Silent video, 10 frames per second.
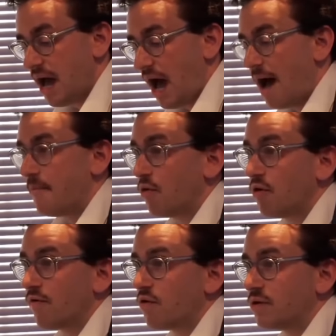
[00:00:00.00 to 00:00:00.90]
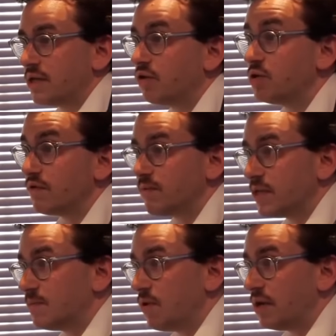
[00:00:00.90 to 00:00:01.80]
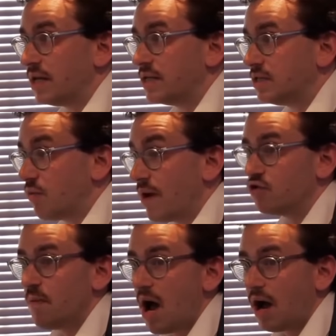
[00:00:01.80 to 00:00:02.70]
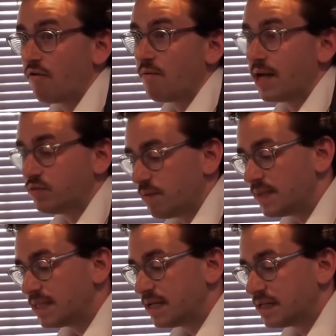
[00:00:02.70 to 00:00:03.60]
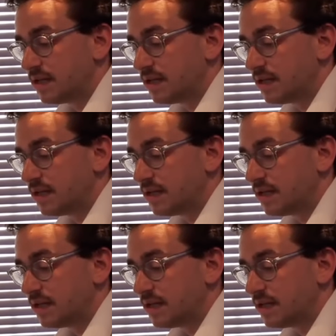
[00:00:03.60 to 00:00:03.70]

Although, of course, ultimate responsibility to enter a market remains with the business,